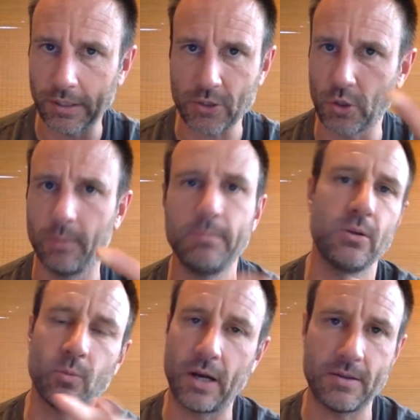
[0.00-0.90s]
so
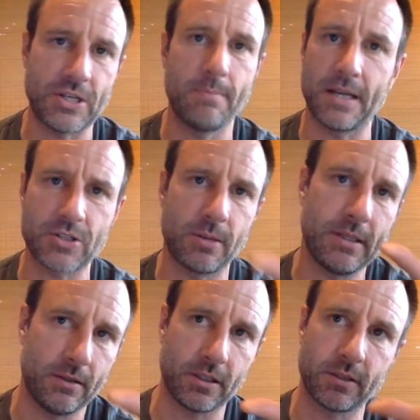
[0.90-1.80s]
when I say mixed, I
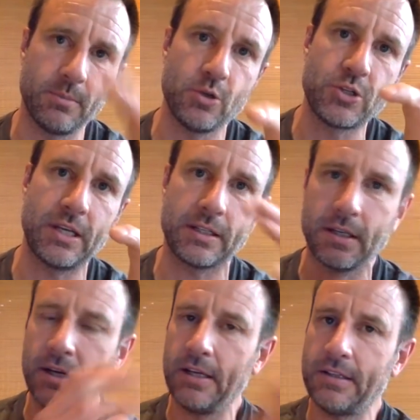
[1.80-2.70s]
mean like the music,
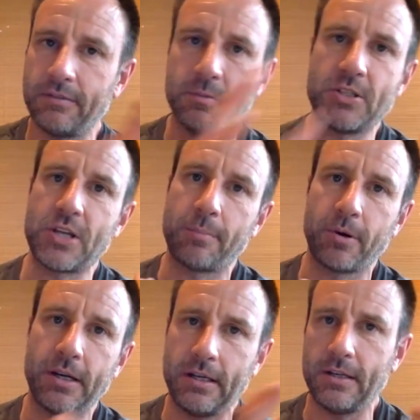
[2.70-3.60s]
they have to be
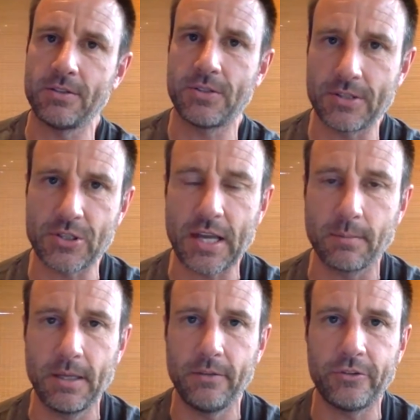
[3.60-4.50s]
separated into the
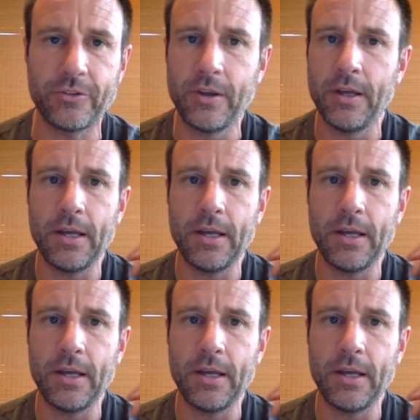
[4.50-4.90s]
segments.